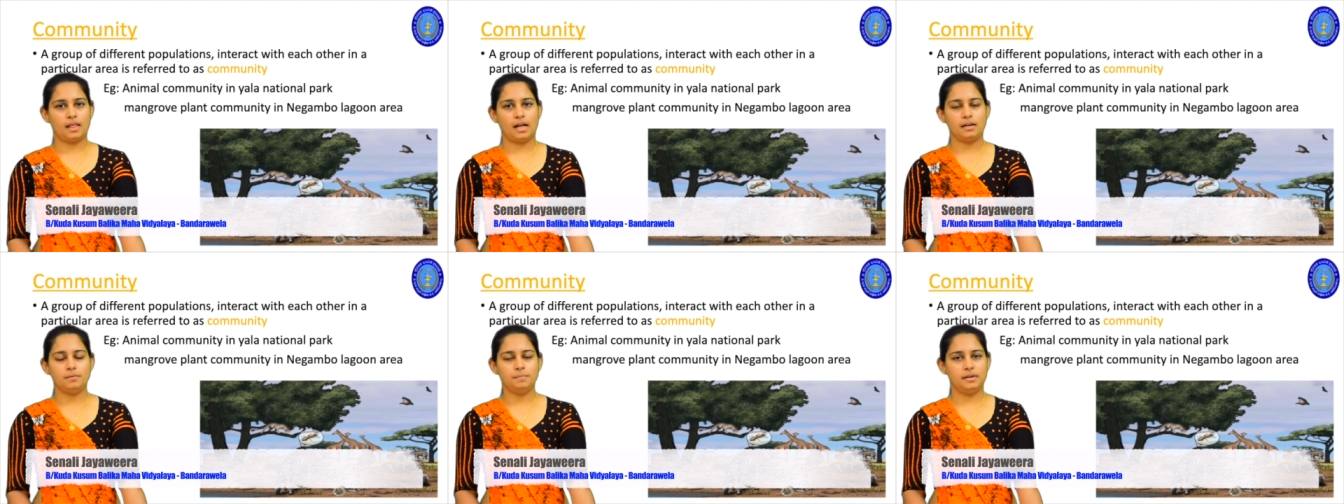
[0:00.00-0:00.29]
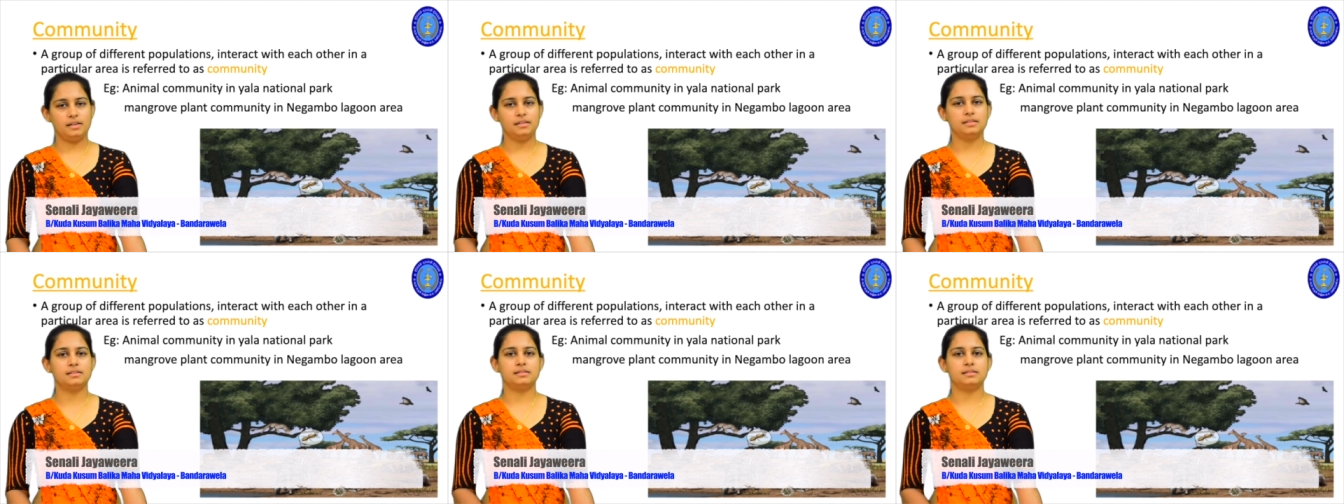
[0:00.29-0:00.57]

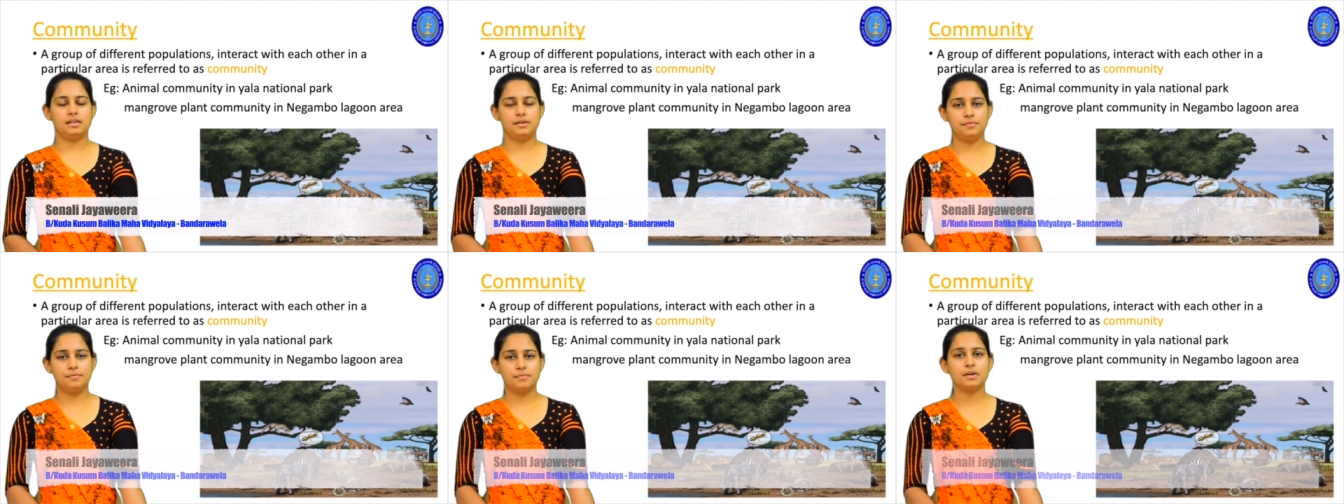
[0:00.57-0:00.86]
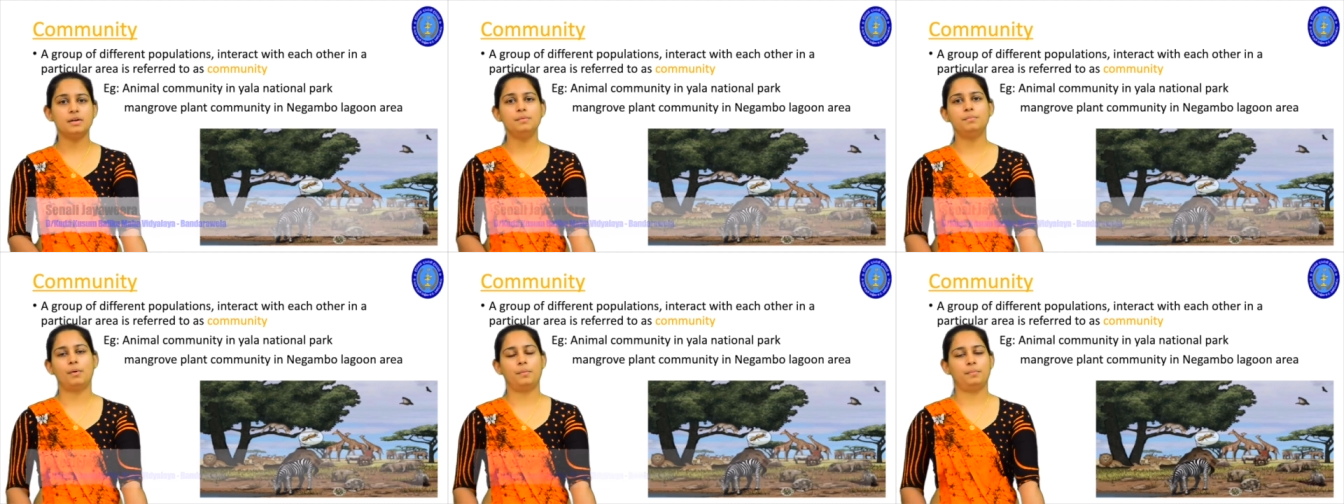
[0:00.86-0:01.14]
That means
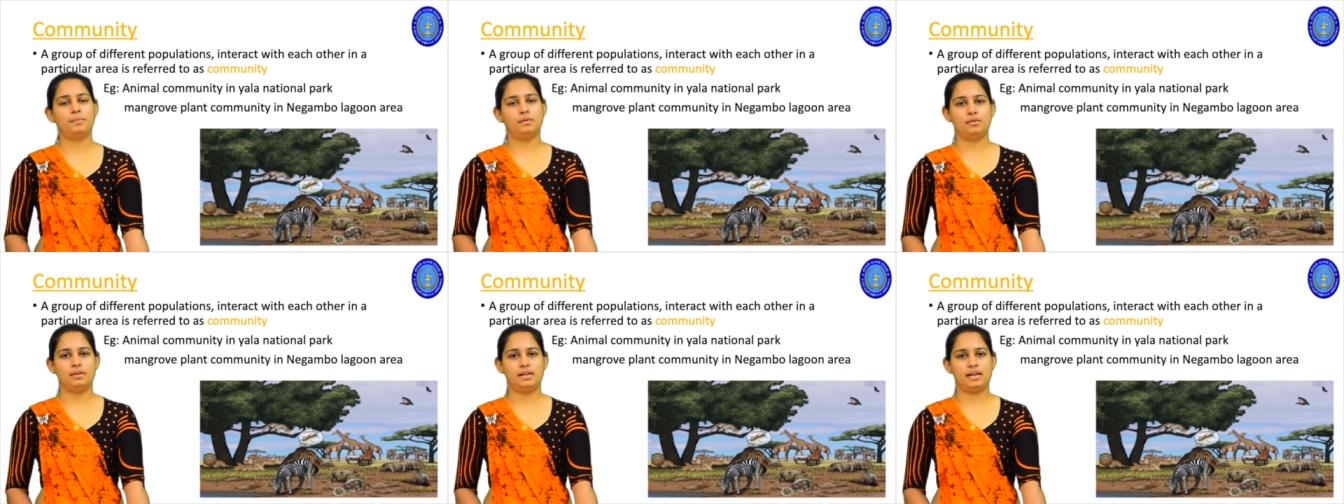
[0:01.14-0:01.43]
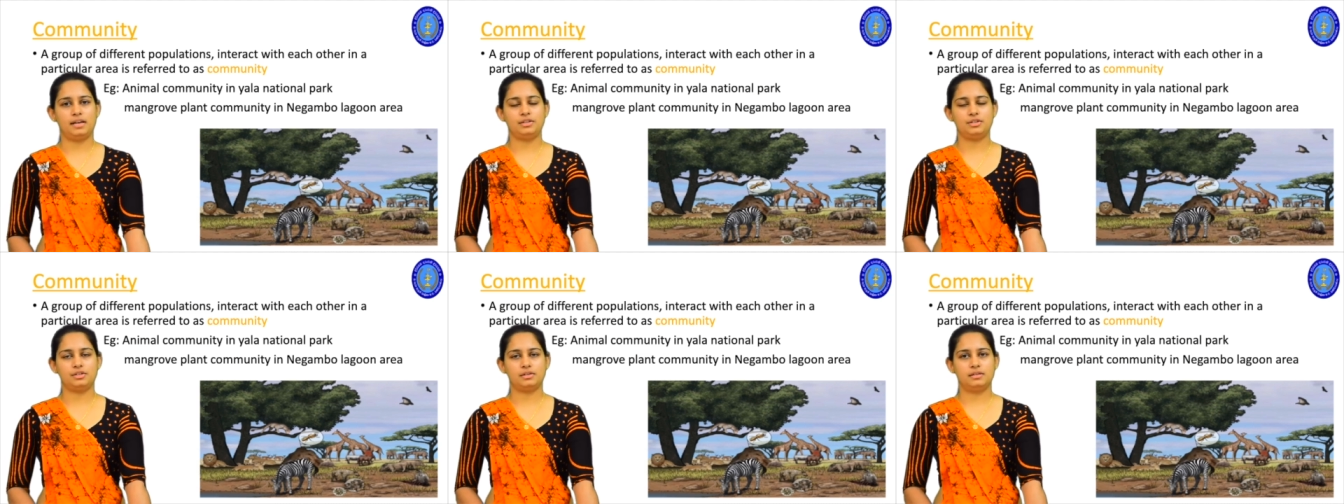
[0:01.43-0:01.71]
different
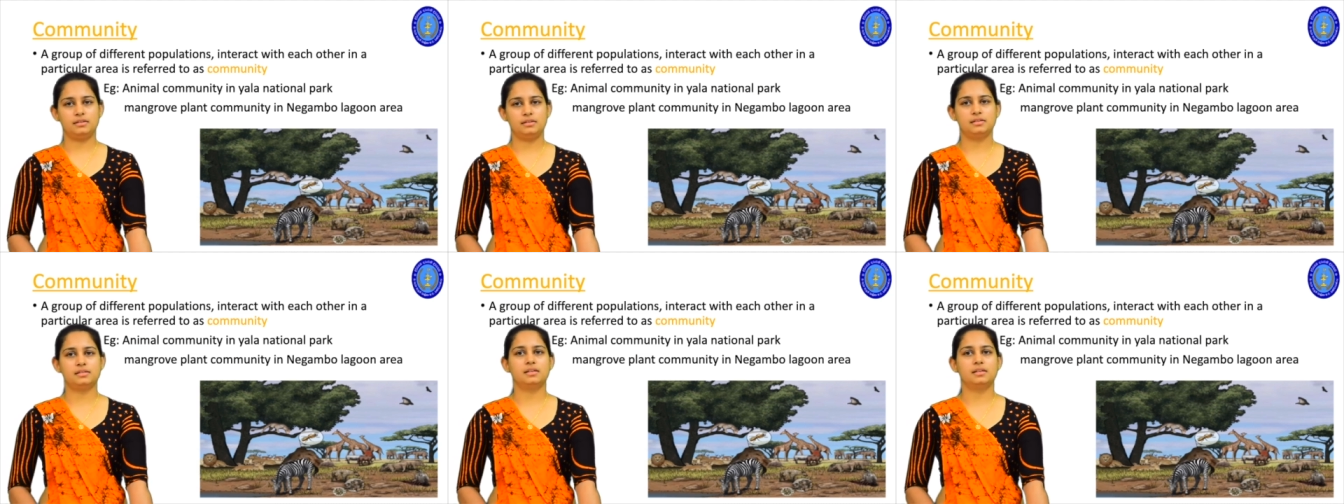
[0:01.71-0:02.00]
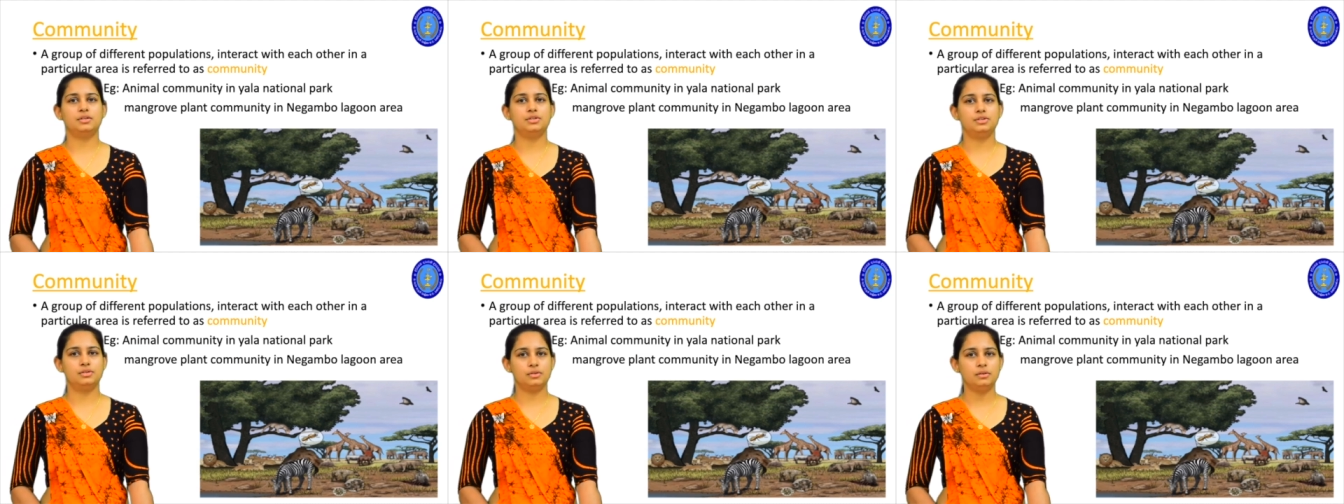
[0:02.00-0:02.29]

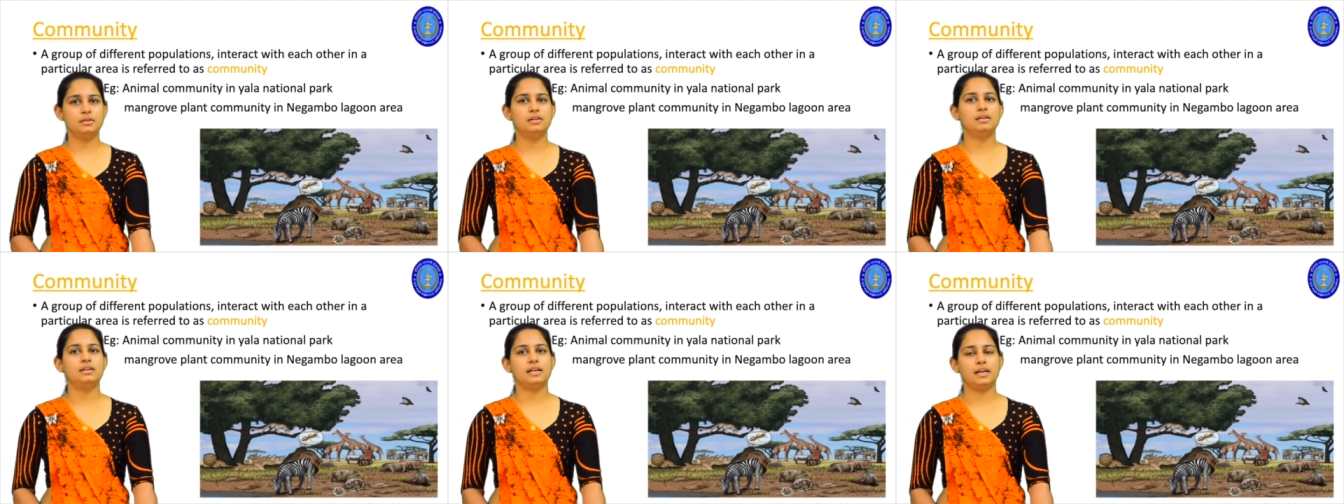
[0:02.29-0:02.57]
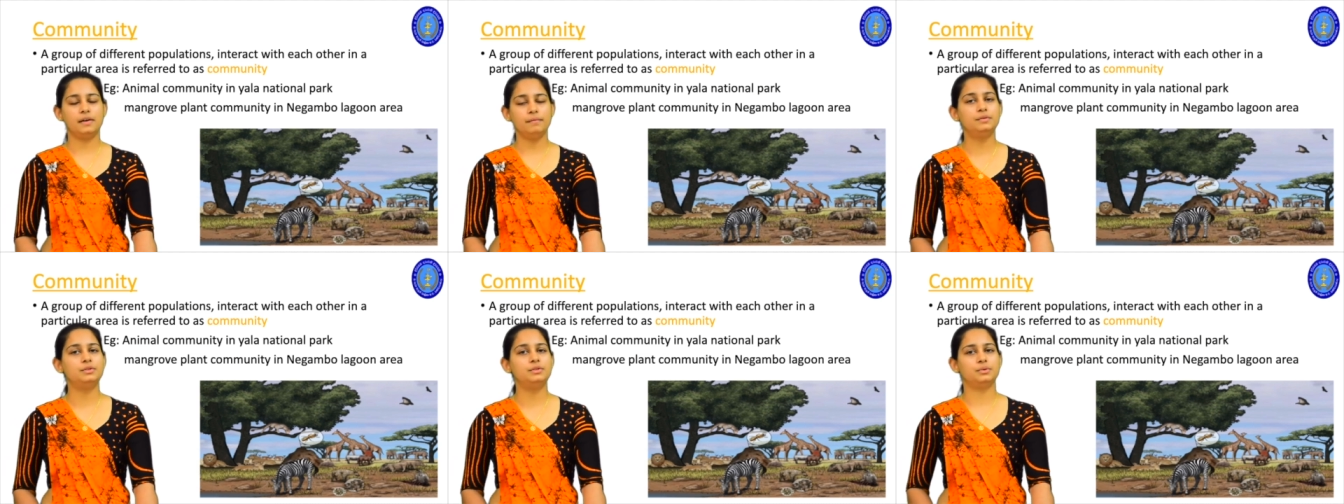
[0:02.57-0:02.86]
populations should
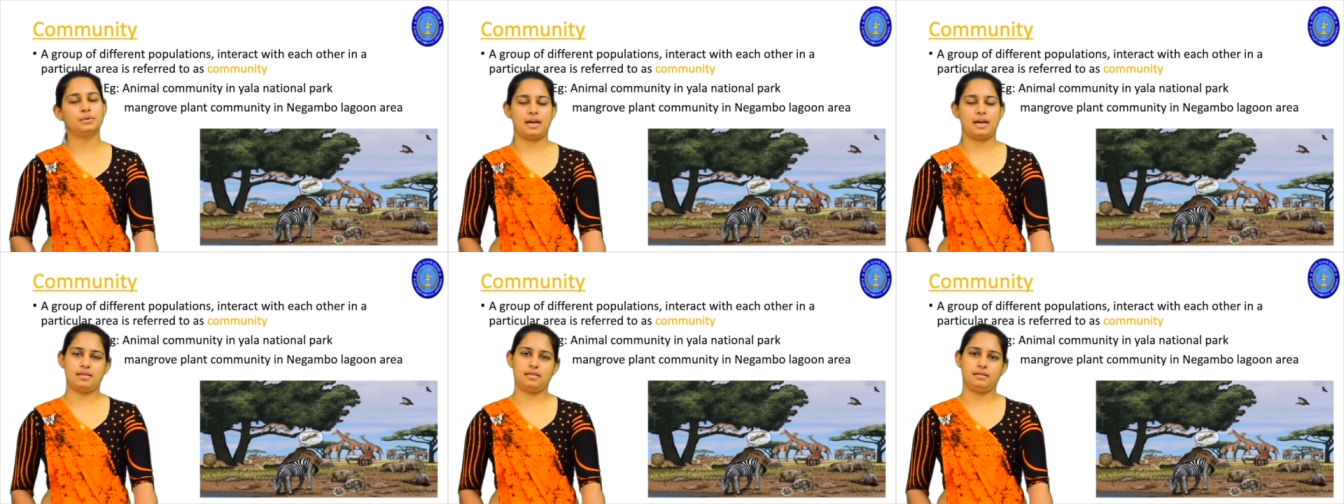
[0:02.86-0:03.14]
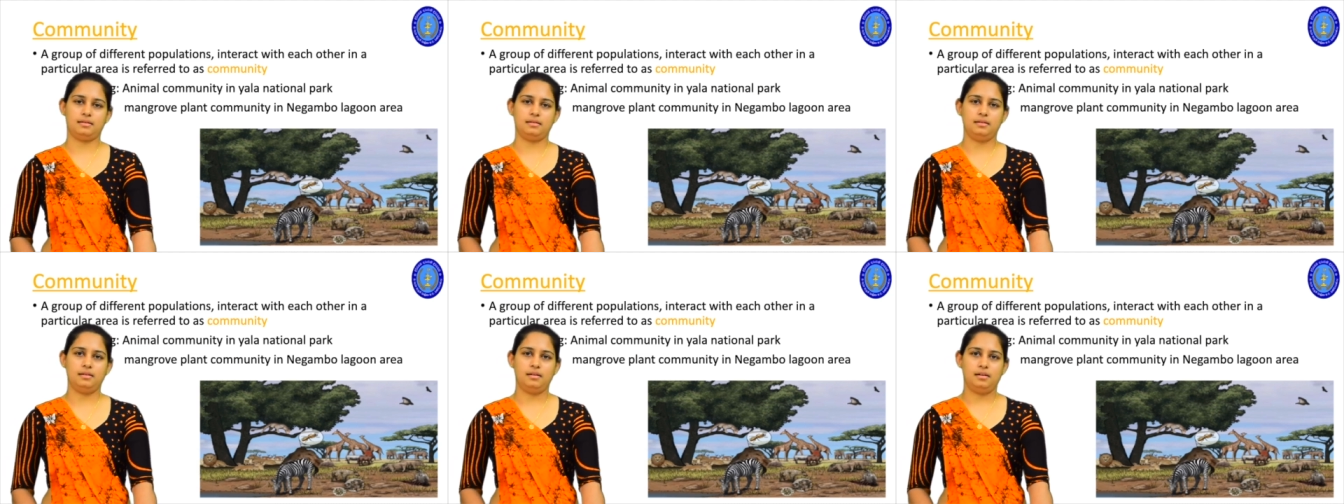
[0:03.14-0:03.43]
live
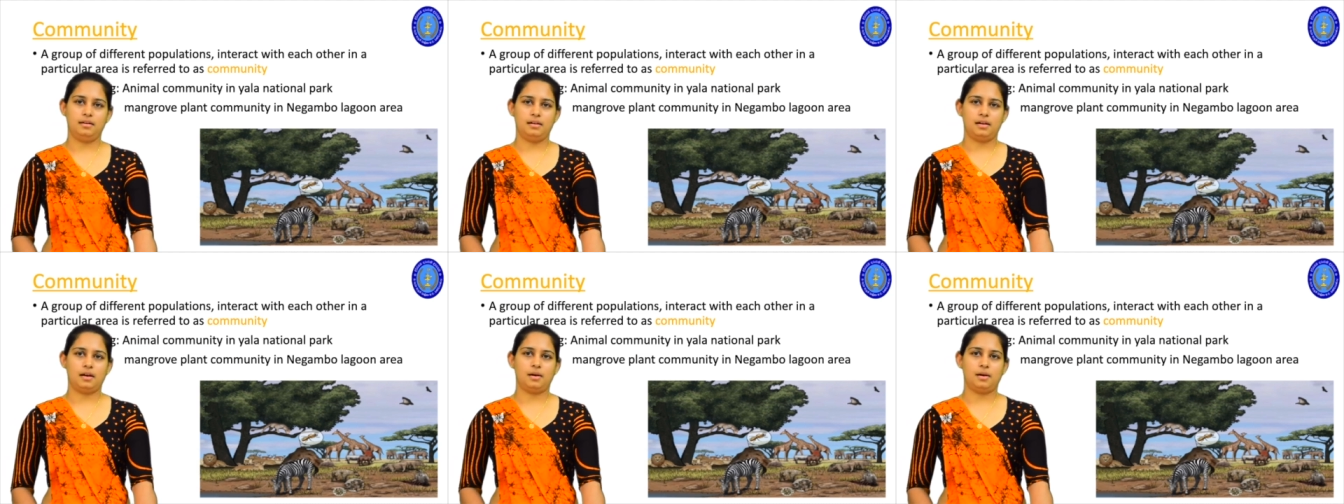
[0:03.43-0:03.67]
together.